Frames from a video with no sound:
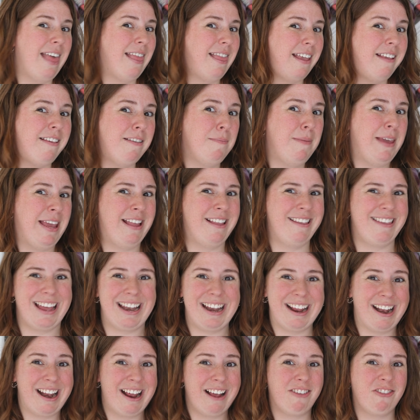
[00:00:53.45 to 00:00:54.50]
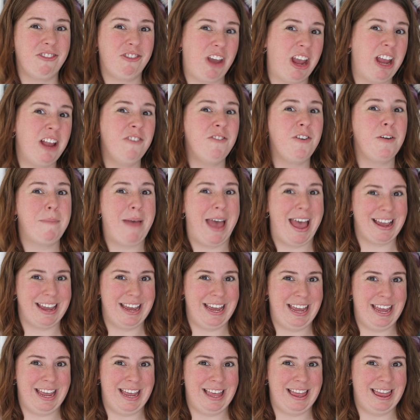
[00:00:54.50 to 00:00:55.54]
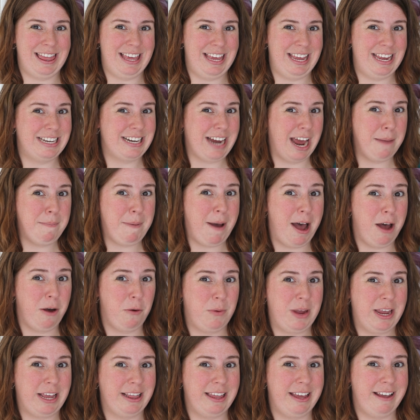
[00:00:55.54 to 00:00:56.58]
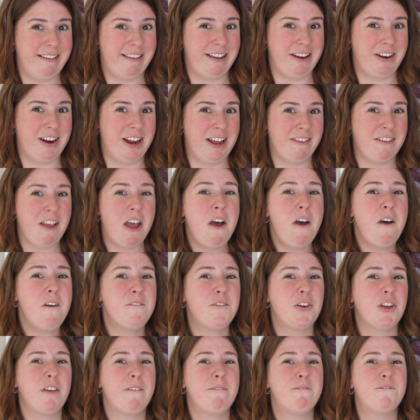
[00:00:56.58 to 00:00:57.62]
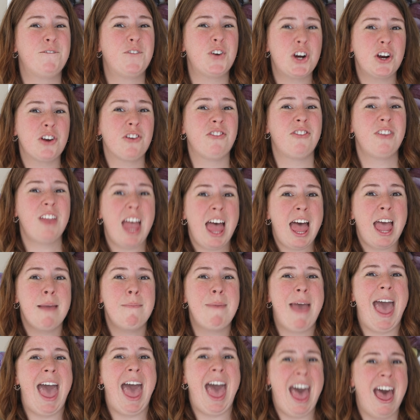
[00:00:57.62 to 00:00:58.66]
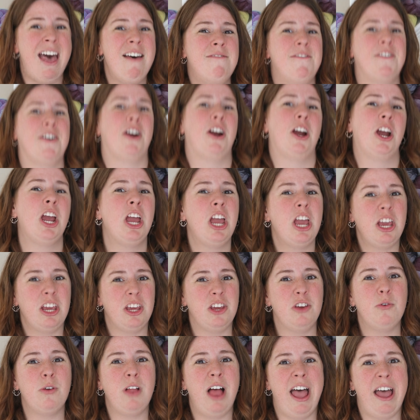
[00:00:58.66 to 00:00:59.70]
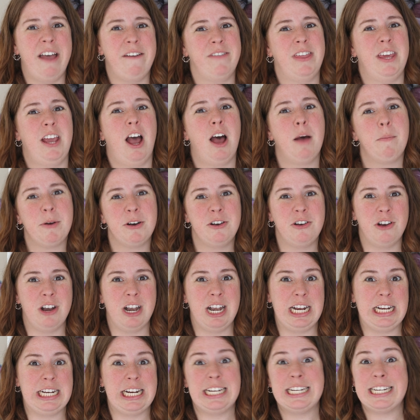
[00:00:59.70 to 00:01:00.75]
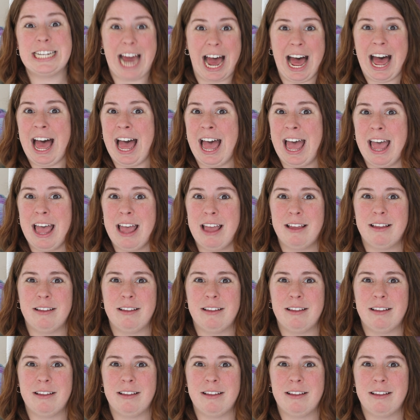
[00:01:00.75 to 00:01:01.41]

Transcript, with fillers: This means that in exchange for backing the Dyepot Weekly series, for the first time ever, you will have the opportunity to die